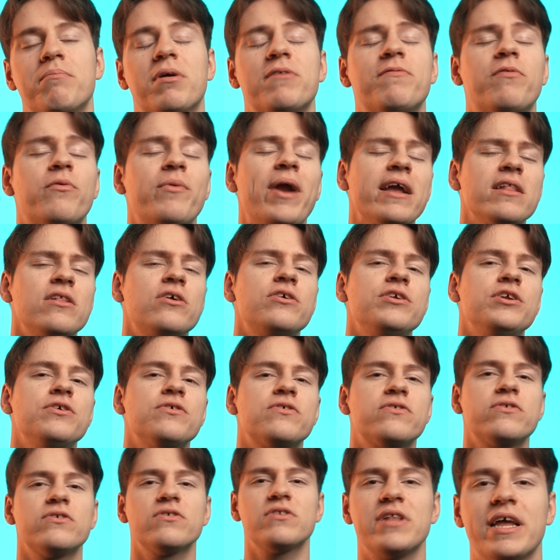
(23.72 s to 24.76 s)
but for regular
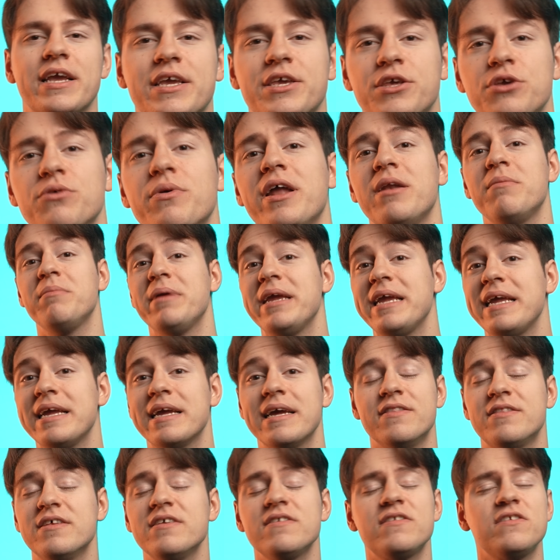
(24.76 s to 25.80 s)
users like you and me,
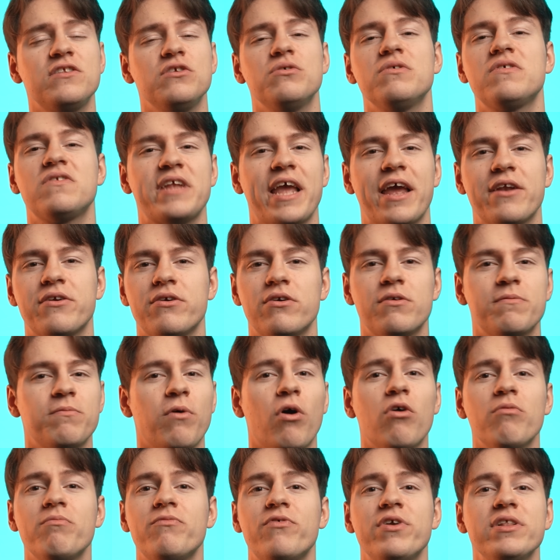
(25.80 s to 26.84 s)
this new standard
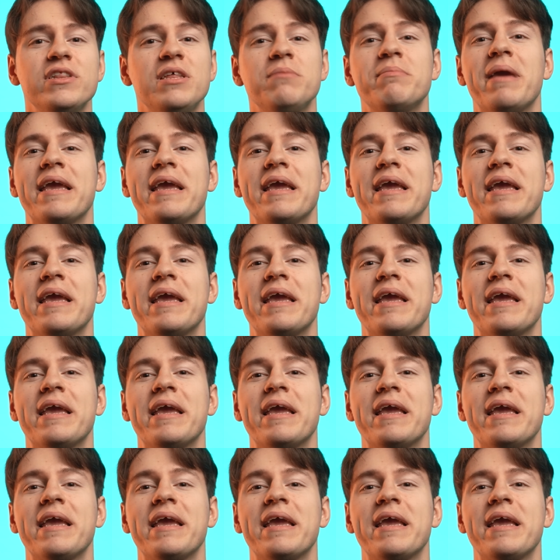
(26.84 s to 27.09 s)
won't really